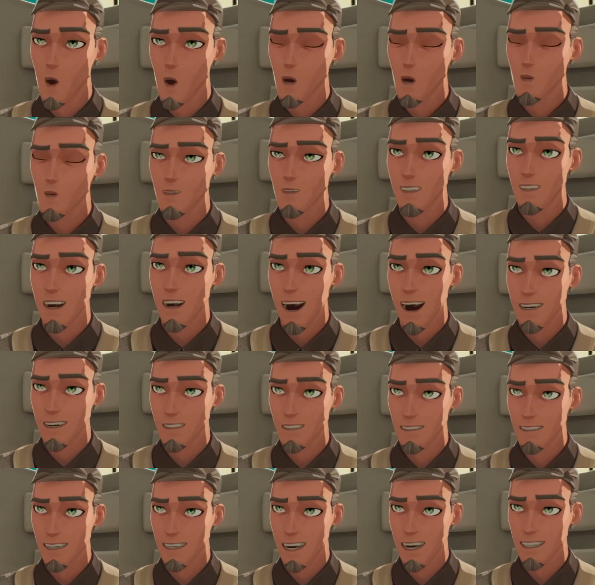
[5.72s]
neural
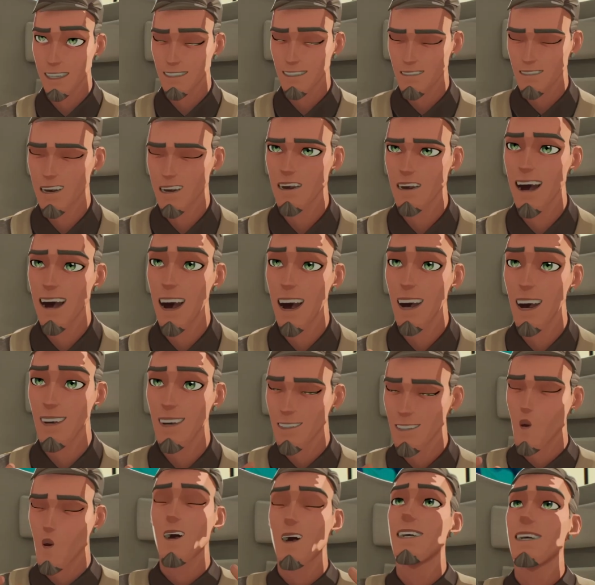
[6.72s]
reality is the
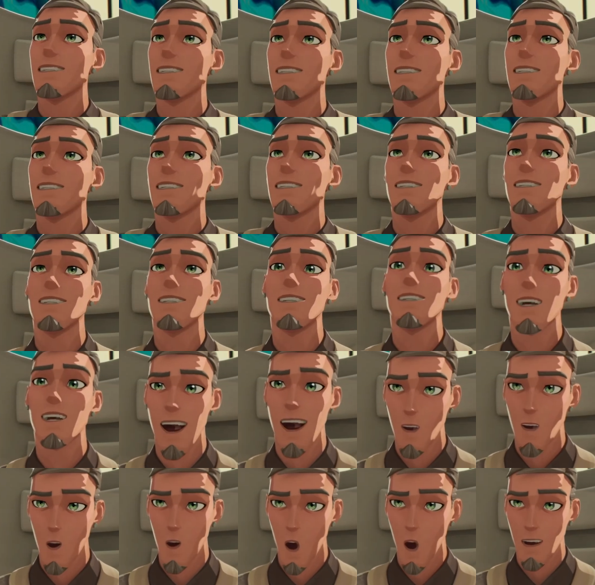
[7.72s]
greatest
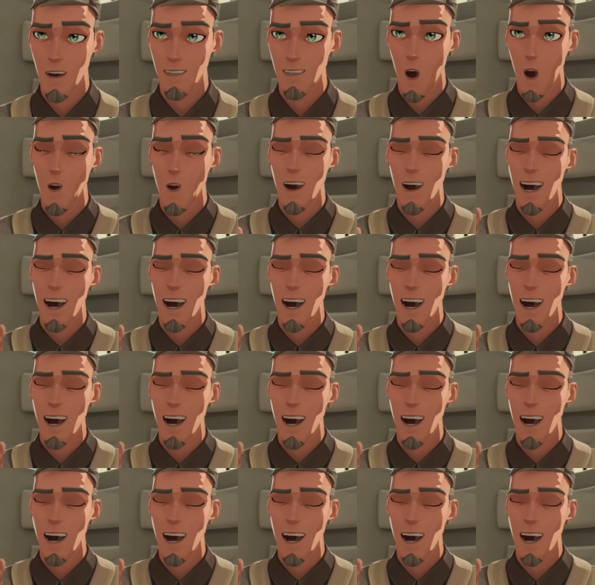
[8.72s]
technological